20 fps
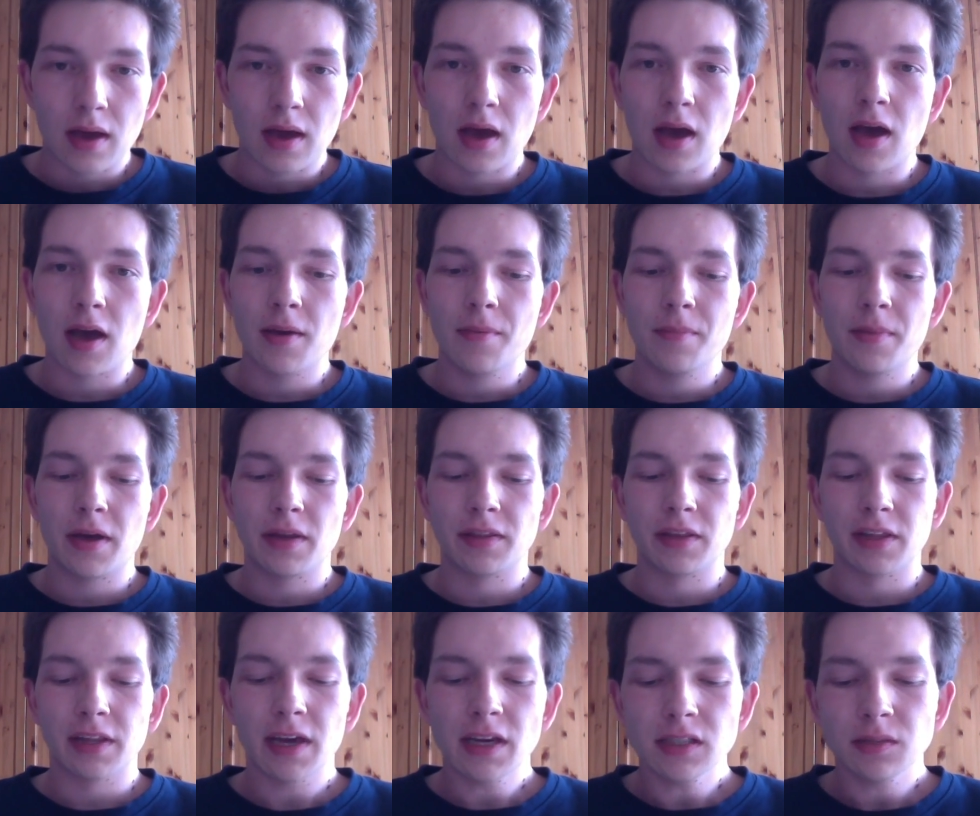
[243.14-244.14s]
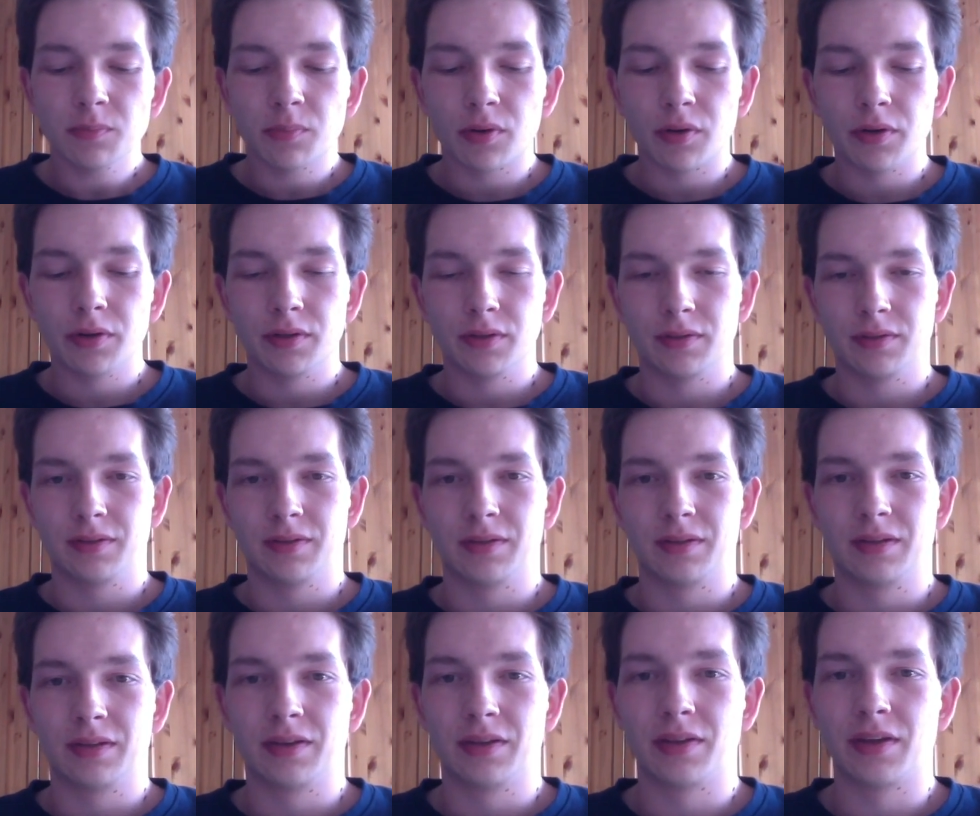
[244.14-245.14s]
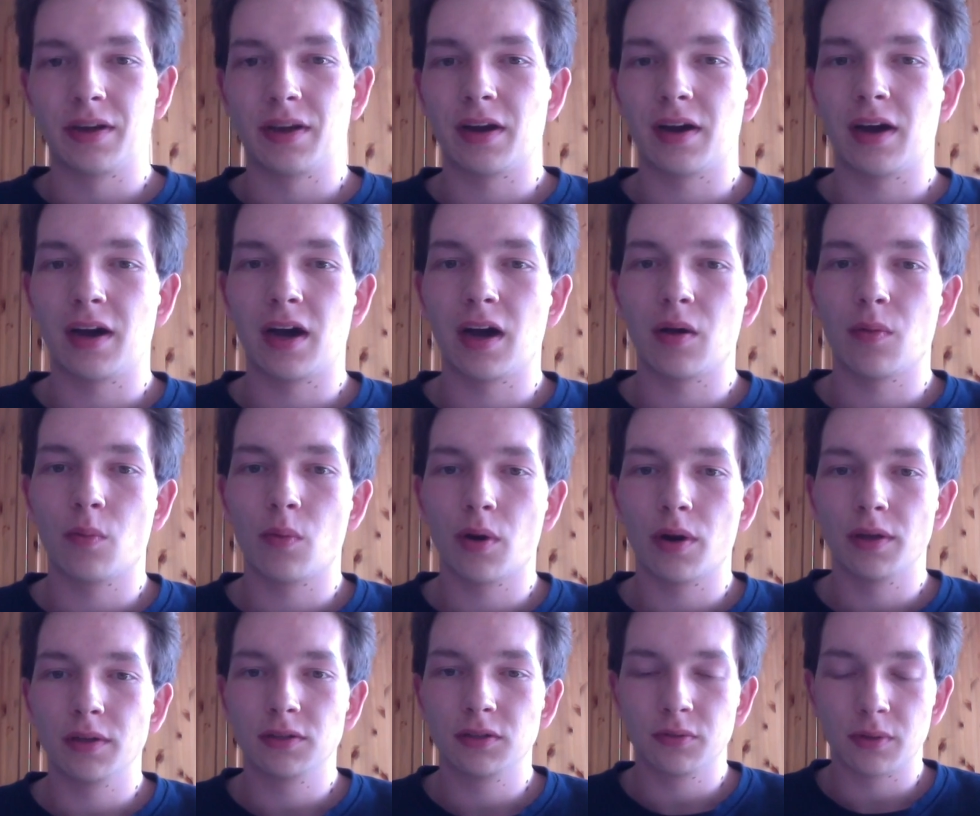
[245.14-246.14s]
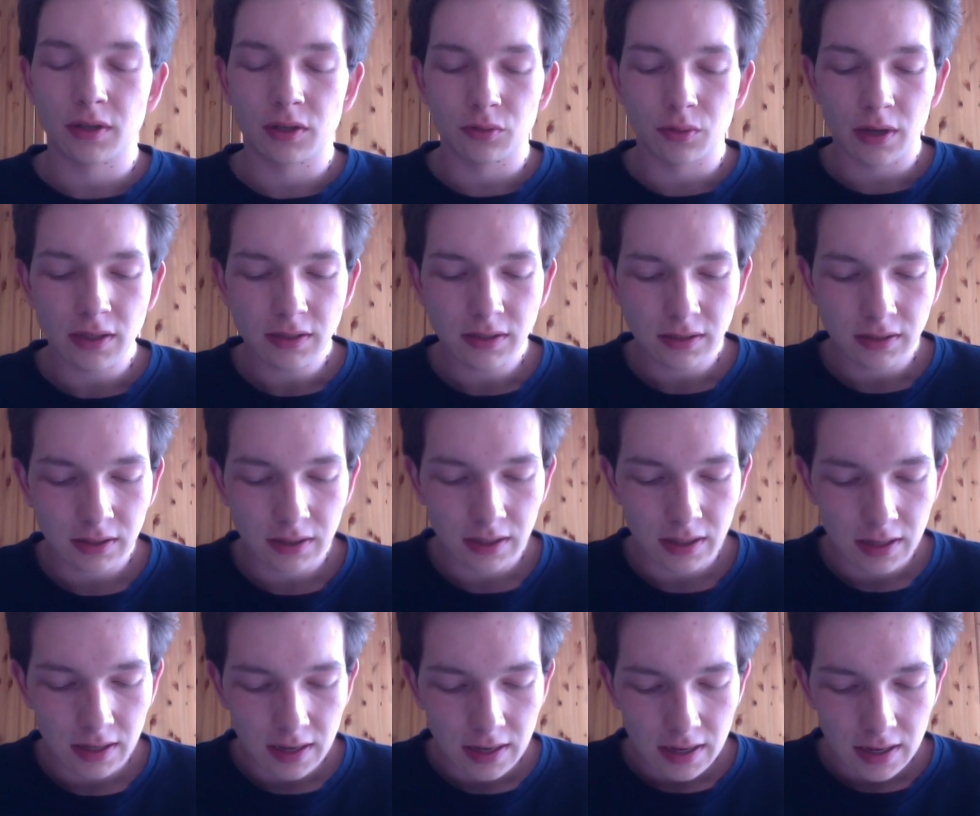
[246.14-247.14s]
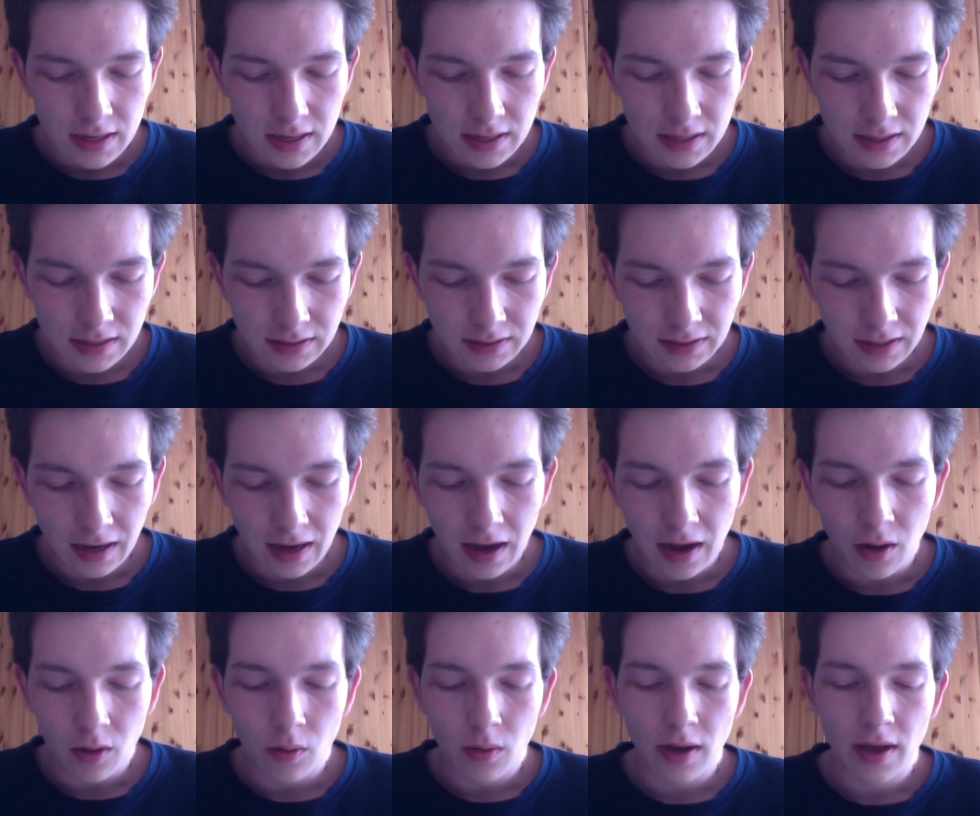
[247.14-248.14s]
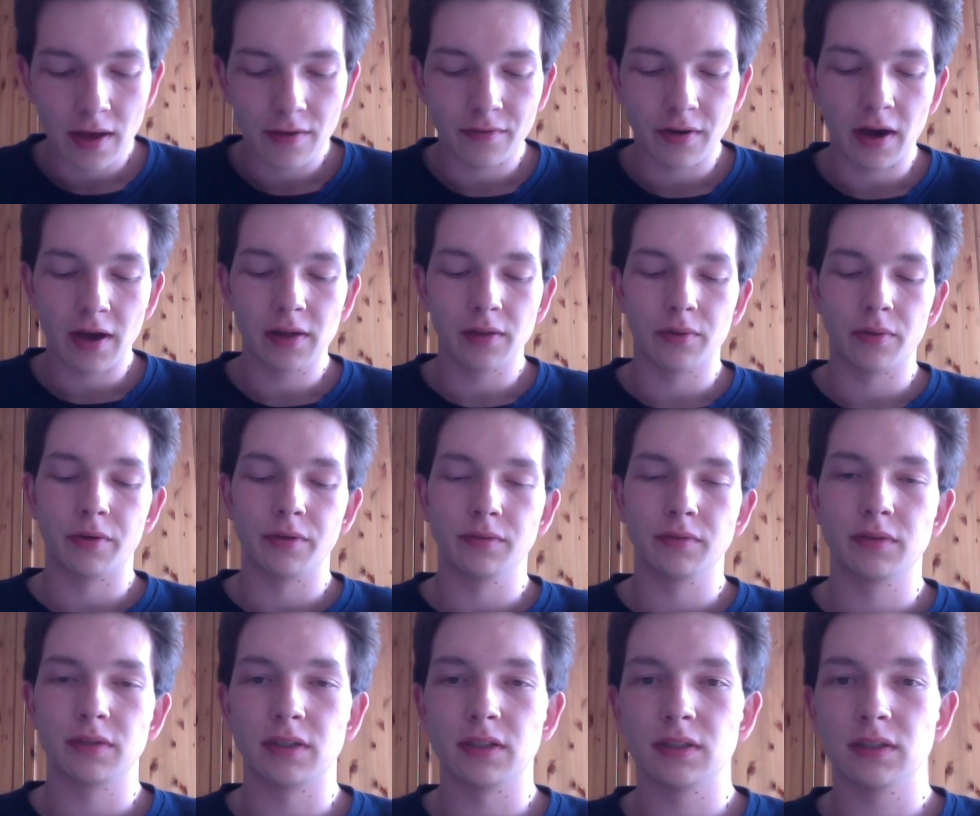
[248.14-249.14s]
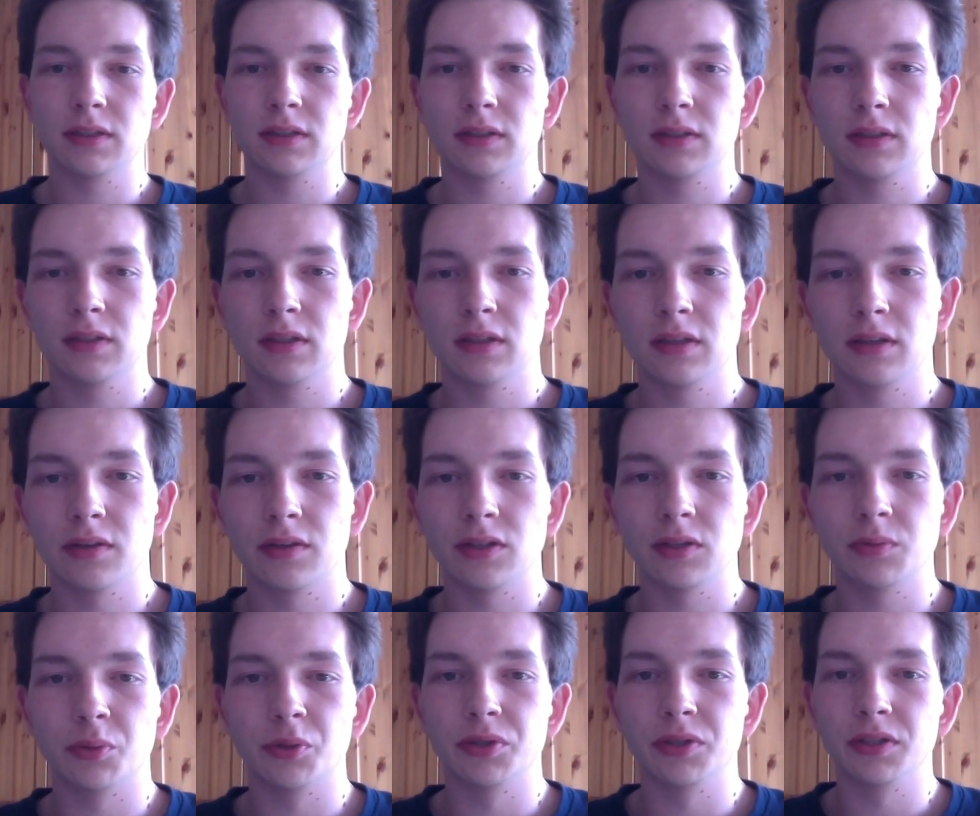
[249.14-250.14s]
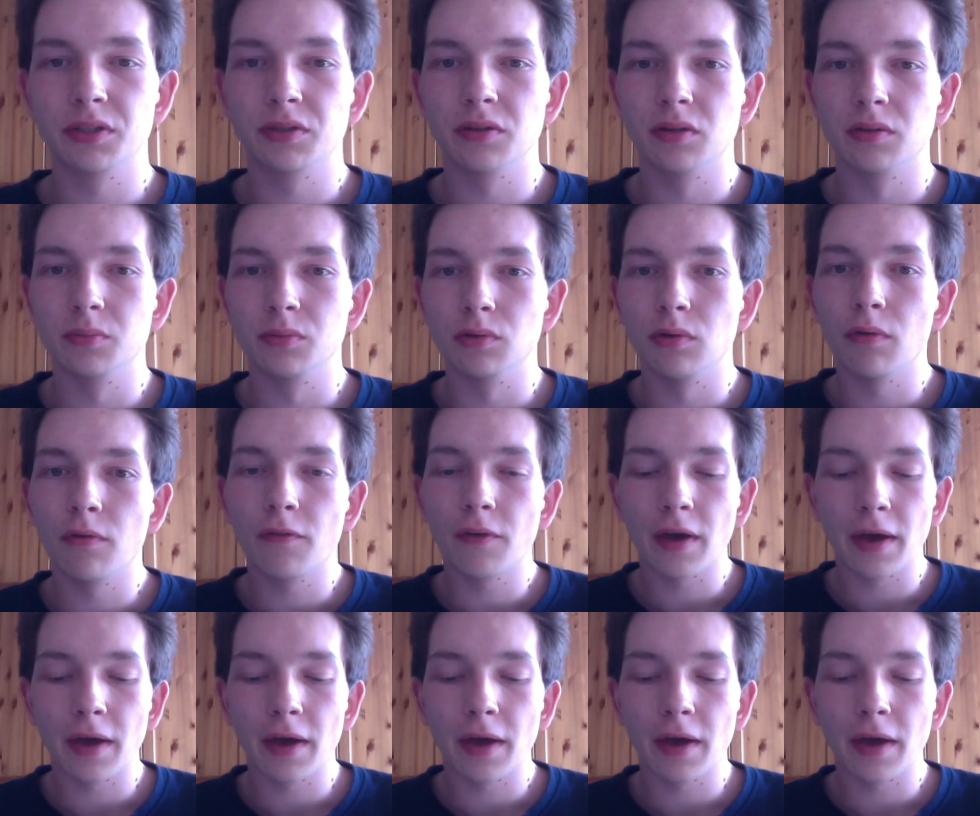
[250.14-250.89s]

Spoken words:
And the last point that I wanted to address is how have I learned this particular move.